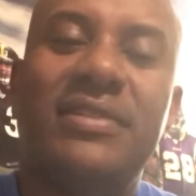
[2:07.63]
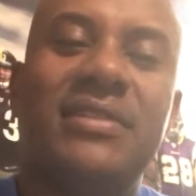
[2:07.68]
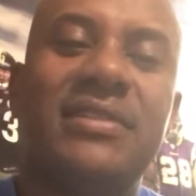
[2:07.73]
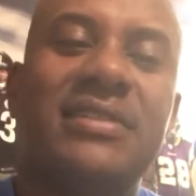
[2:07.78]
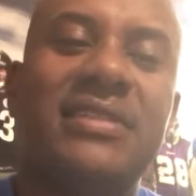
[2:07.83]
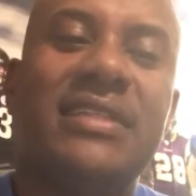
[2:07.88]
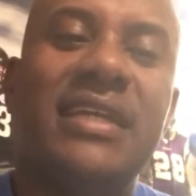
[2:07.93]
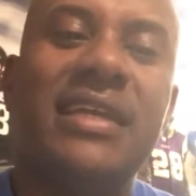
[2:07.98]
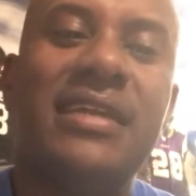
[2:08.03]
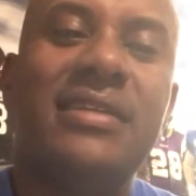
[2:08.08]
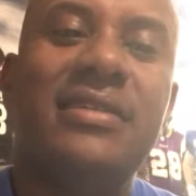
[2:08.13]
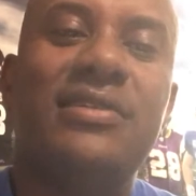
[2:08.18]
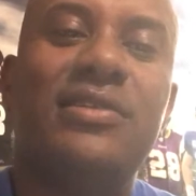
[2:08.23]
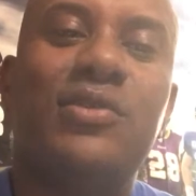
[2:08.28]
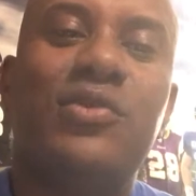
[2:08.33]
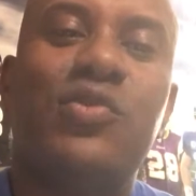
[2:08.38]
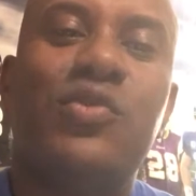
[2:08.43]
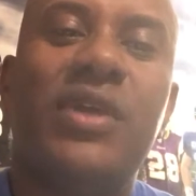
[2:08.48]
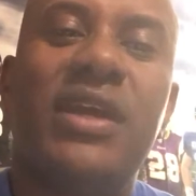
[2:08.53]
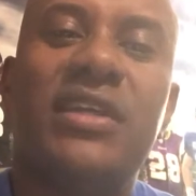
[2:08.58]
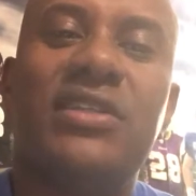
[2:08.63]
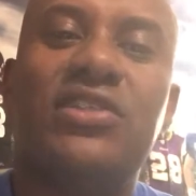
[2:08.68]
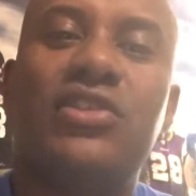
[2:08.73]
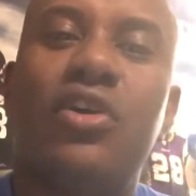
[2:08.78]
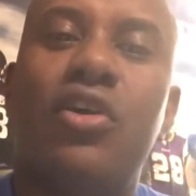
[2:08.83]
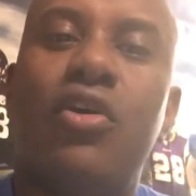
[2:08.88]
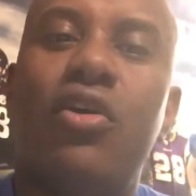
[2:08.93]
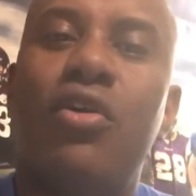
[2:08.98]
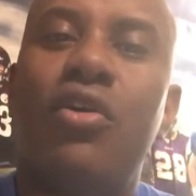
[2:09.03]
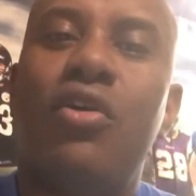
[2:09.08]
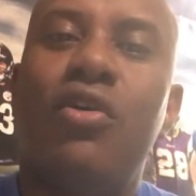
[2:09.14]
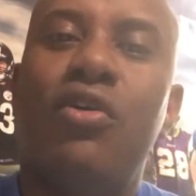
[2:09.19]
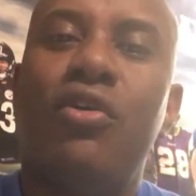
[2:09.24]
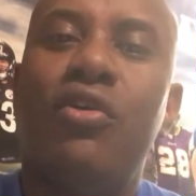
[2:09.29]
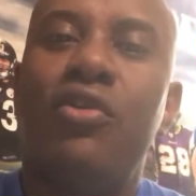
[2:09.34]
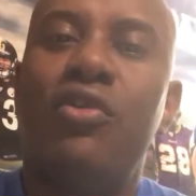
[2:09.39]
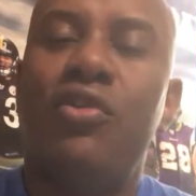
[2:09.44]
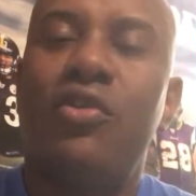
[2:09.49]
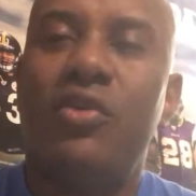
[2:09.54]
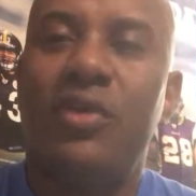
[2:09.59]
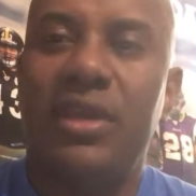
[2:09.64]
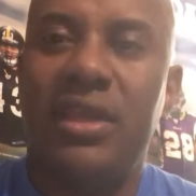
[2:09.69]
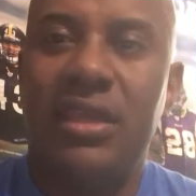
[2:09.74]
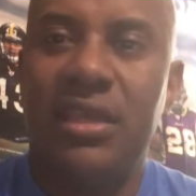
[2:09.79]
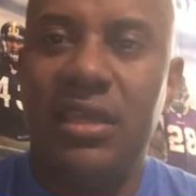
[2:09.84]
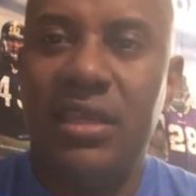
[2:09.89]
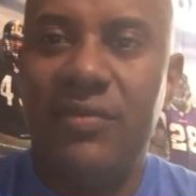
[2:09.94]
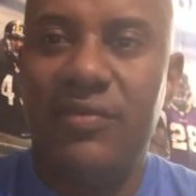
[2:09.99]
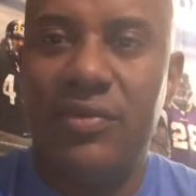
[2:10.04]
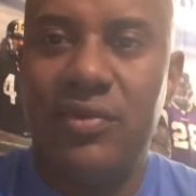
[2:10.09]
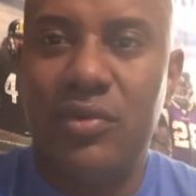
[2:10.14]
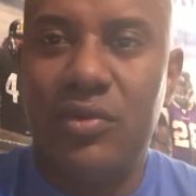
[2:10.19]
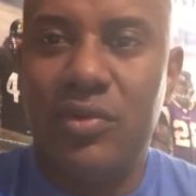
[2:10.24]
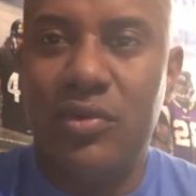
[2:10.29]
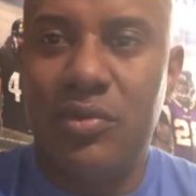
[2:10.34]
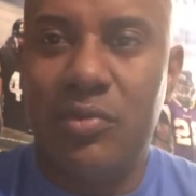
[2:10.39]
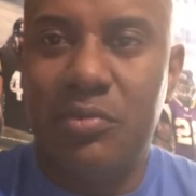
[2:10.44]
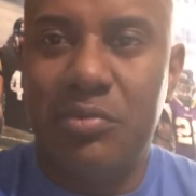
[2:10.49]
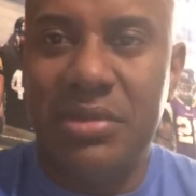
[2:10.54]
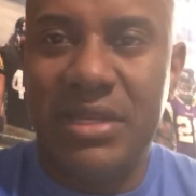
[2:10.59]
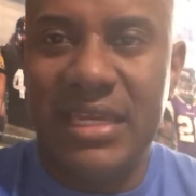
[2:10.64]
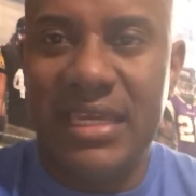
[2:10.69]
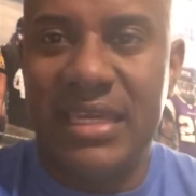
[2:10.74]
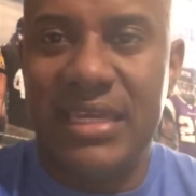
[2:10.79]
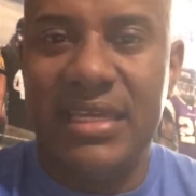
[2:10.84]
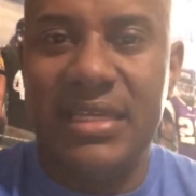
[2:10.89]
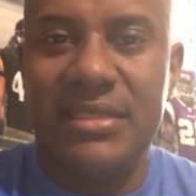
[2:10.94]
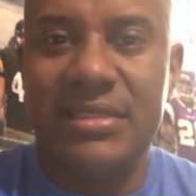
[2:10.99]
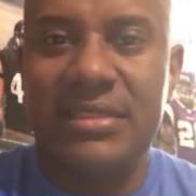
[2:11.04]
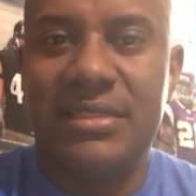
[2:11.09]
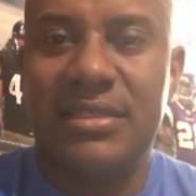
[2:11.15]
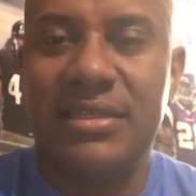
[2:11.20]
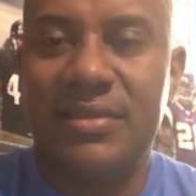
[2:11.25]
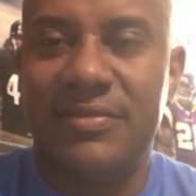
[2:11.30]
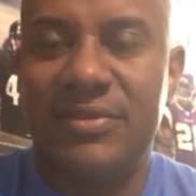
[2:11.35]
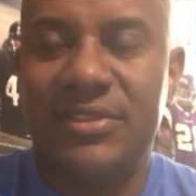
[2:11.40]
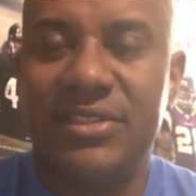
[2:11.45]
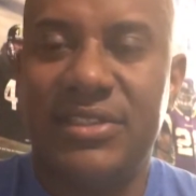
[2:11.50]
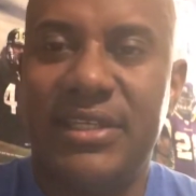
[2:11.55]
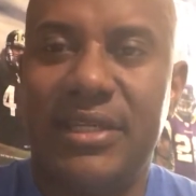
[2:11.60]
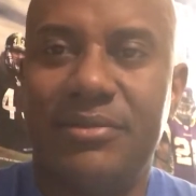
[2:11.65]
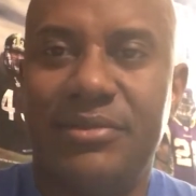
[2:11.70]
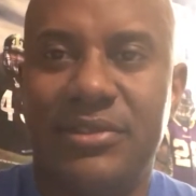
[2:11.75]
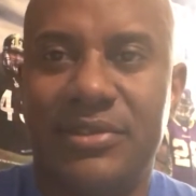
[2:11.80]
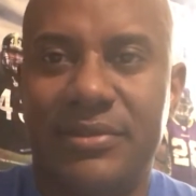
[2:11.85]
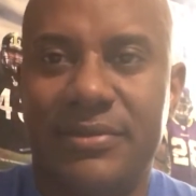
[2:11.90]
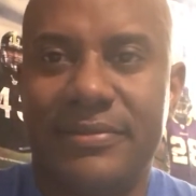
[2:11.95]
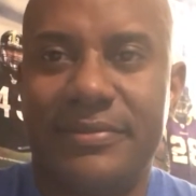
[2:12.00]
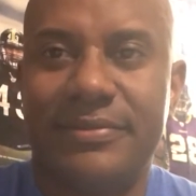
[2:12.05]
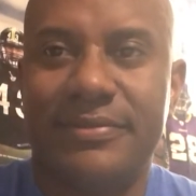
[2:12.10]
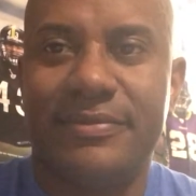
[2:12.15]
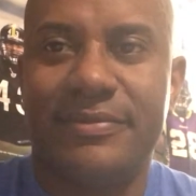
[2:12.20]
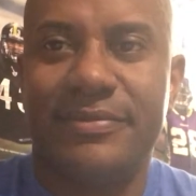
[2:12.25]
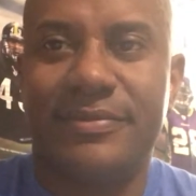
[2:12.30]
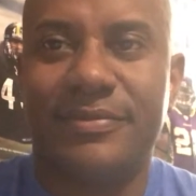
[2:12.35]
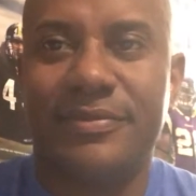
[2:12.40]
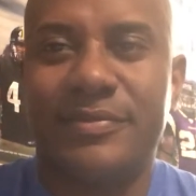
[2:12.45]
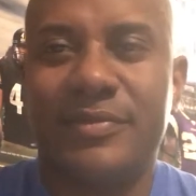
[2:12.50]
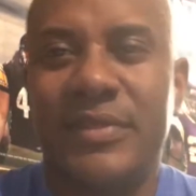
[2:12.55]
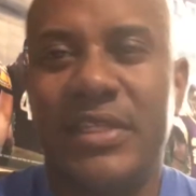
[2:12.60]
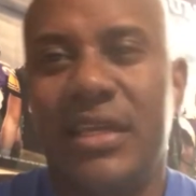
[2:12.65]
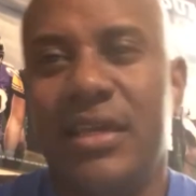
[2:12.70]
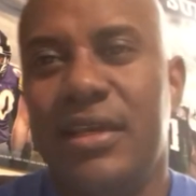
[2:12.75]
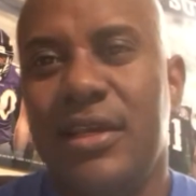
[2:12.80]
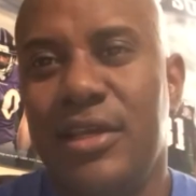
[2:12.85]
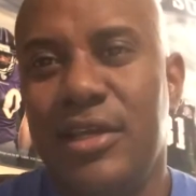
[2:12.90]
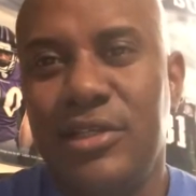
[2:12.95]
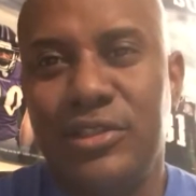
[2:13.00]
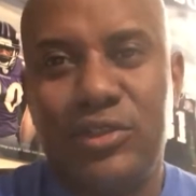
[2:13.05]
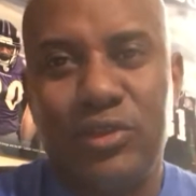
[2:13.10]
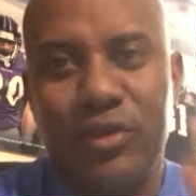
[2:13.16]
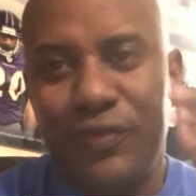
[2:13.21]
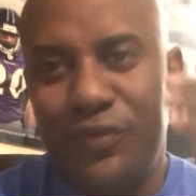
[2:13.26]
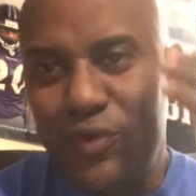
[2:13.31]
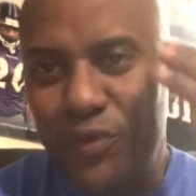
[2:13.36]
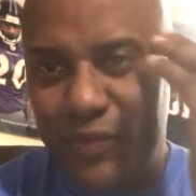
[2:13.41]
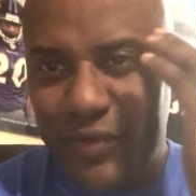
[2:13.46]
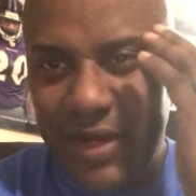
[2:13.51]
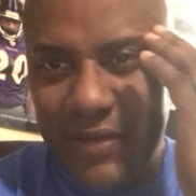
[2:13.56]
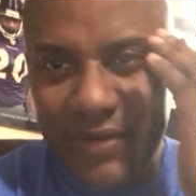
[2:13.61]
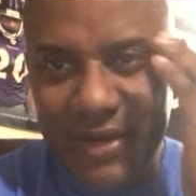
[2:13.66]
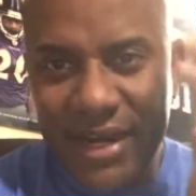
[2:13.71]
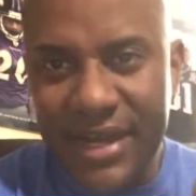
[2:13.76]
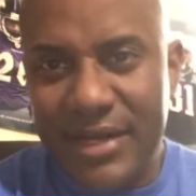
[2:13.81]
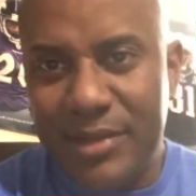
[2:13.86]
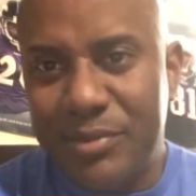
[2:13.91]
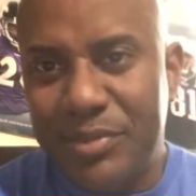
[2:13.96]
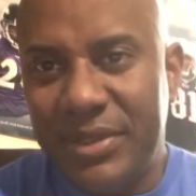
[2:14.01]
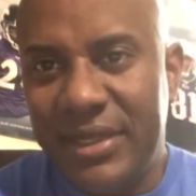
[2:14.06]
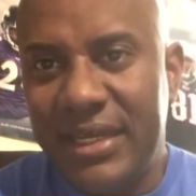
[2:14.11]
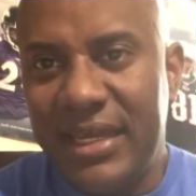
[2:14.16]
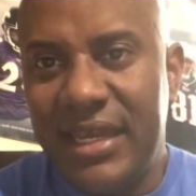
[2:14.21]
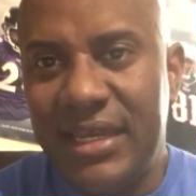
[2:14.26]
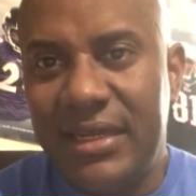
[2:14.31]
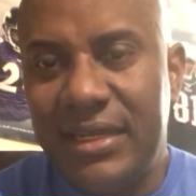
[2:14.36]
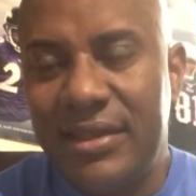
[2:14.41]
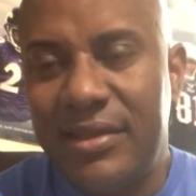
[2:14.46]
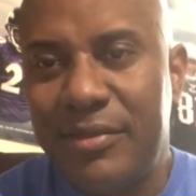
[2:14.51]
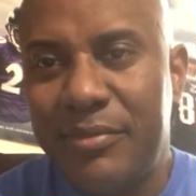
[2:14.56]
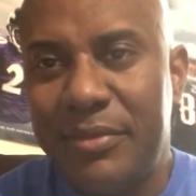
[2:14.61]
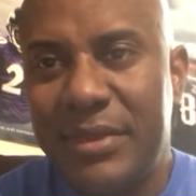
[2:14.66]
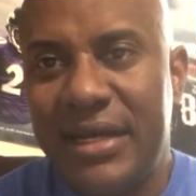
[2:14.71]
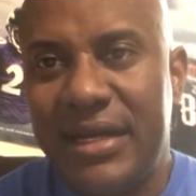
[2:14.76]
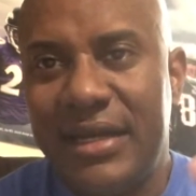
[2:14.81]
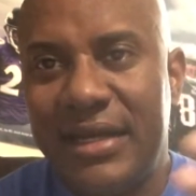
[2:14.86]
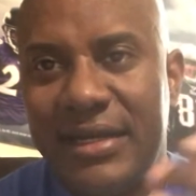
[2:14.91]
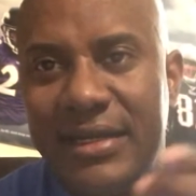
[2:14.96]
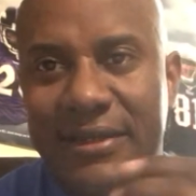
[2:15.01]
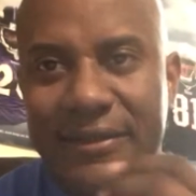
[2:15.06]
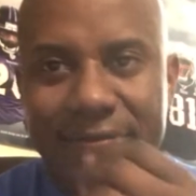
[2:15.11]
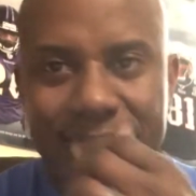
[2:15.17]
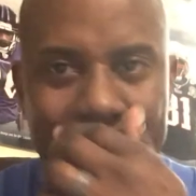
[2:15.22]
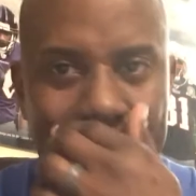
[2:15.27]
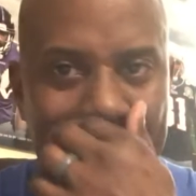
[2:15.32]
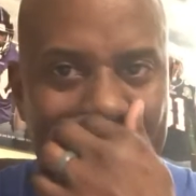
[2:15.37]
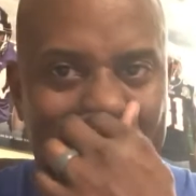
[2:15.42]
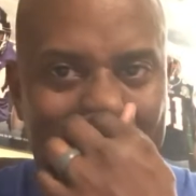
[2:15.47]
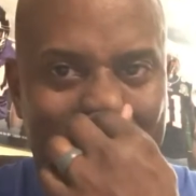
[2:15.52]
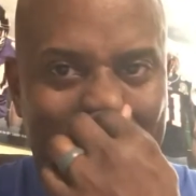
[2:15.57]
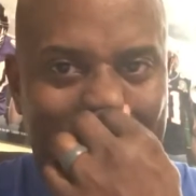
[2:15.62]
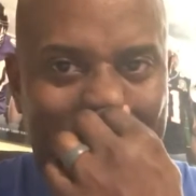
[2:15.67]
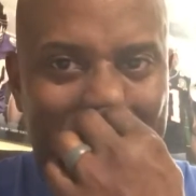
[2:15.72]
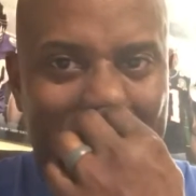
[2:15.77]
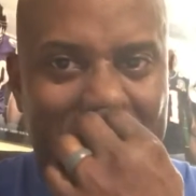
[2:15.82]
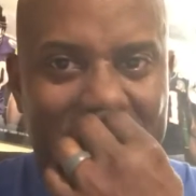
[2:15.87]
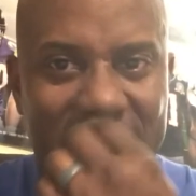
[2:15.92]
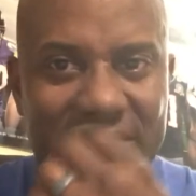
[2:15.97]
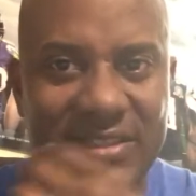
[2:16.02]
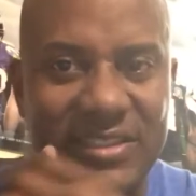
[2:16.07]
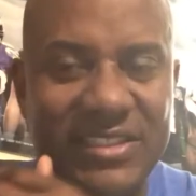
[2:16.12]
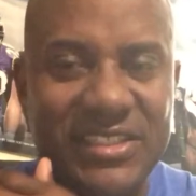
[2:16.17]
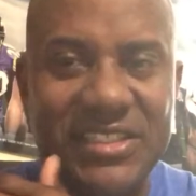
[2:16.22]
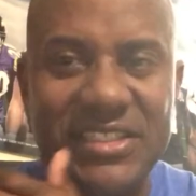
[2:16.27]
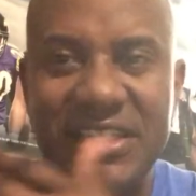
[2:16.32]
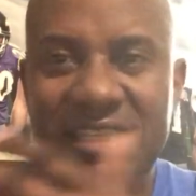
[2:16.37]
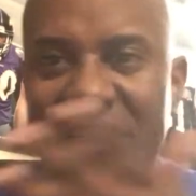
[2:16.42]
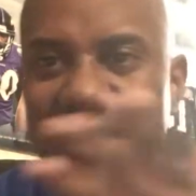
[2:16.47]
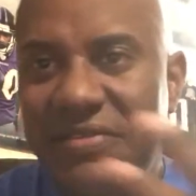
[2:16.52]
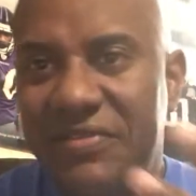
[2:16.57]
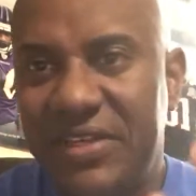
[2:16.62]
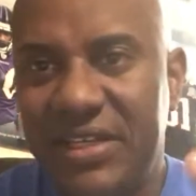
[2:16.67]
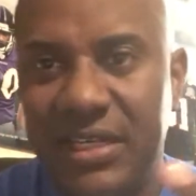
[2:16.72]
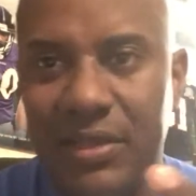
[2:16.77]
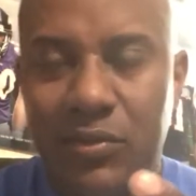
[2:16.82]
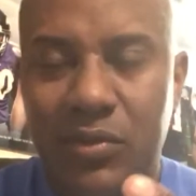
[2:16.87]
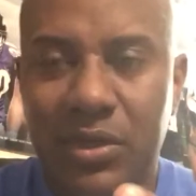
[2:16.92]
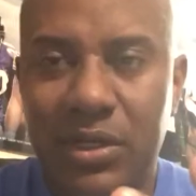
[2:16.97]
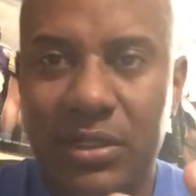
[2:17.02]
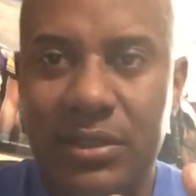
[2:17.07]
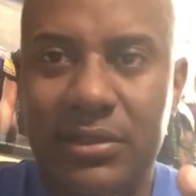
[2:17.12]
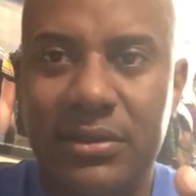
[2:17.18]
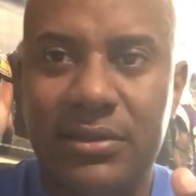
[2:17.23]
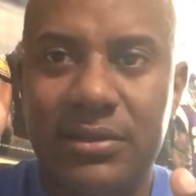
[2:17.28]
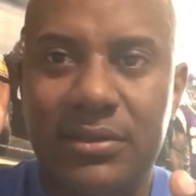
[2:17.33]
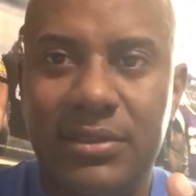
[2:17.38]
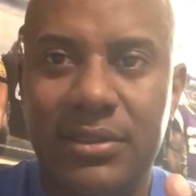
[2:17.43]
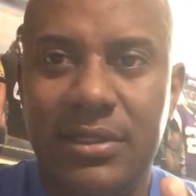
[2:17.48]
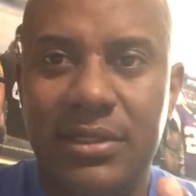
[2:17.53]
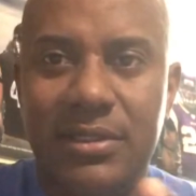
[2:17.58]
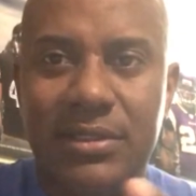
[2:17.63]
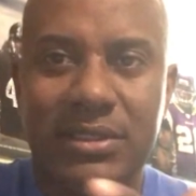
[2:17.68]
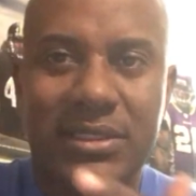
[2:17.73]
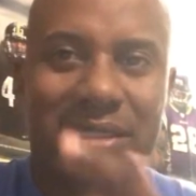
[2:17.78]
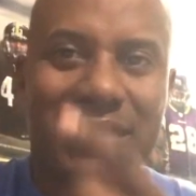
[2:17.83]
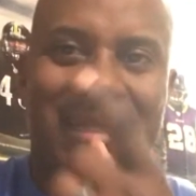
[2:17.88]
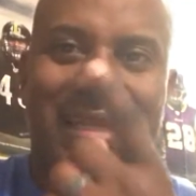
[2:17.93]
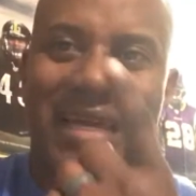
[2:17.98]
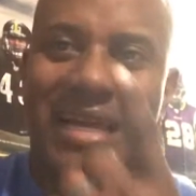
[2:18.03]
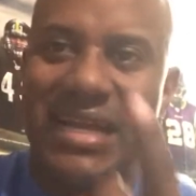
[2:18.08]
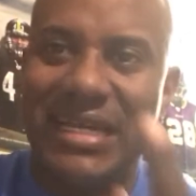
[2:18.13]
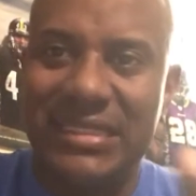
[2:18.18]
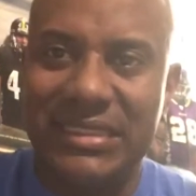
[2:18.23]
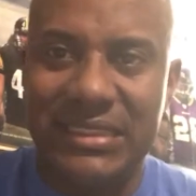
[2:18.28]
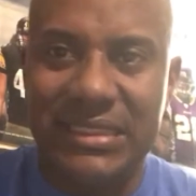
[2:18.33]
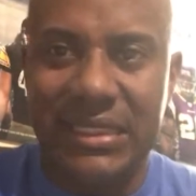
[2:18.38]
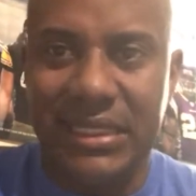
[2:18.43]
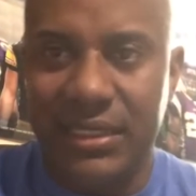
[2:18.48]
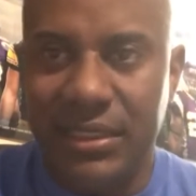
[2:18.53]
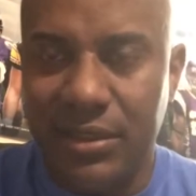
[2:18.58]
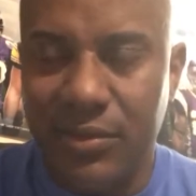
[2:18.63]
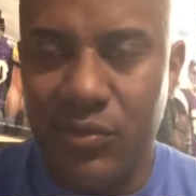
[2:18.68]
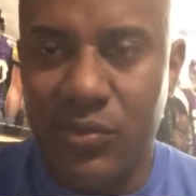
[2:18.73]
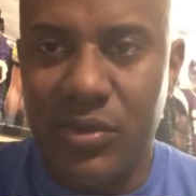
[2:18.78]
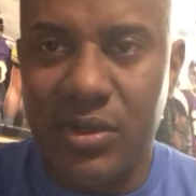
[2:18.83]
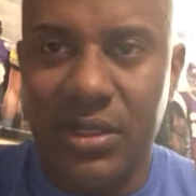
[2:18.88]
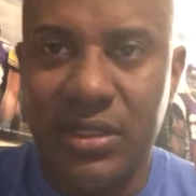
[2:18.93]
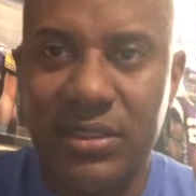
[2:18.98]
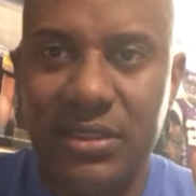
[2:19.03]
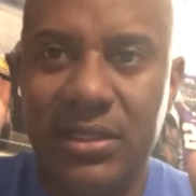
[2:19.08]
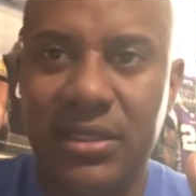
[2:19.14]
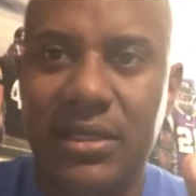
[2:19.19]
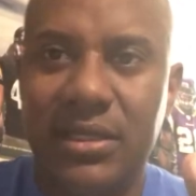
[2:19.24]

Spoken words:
Satan directs all evil plans of deception. So if you've ever had a plan in your mind to deceive anyone, to lie to anyone,